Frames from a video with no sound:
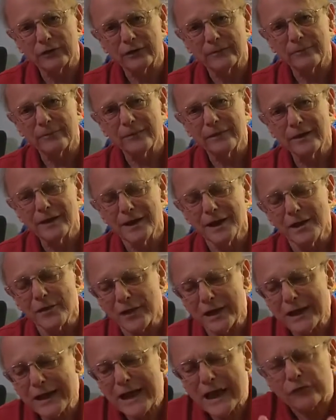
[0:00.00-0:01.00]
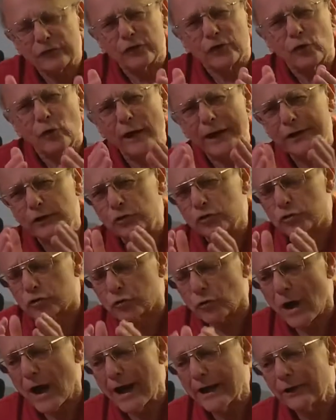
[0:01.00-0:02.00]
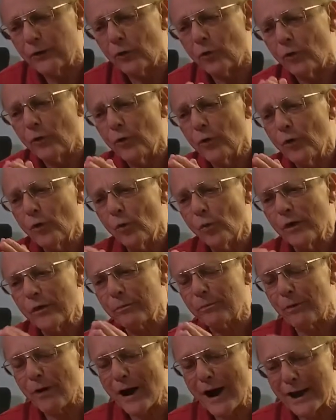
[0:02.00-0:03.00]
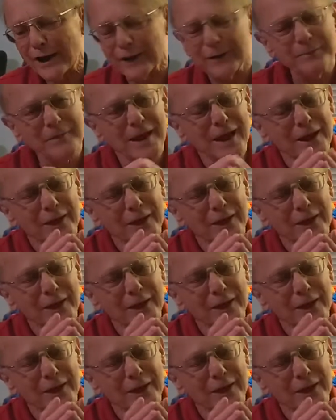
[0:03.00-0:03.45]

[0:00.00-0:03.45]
him. Then he has the great trial with Pilate.